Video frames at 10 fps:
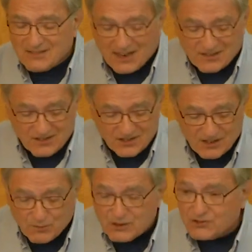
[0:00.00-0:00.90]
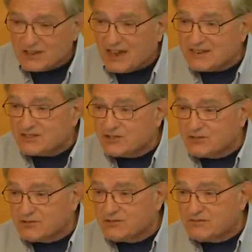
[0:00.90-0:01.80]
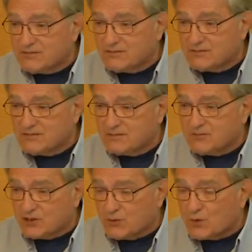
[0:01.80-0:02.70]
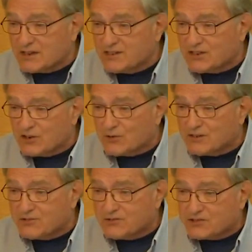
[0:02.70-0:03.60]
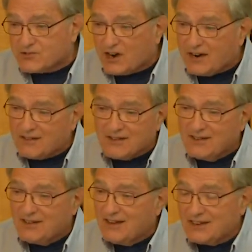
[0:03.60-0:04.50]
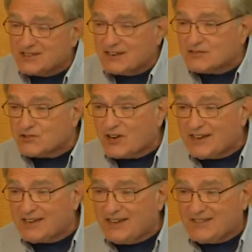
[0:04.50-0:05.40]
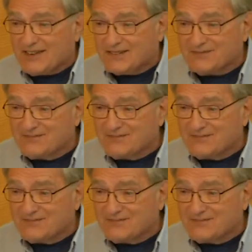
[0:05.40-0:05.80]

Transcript: doctor said, Would you like to, were you willing to go into a trial? I said, I'll try anything.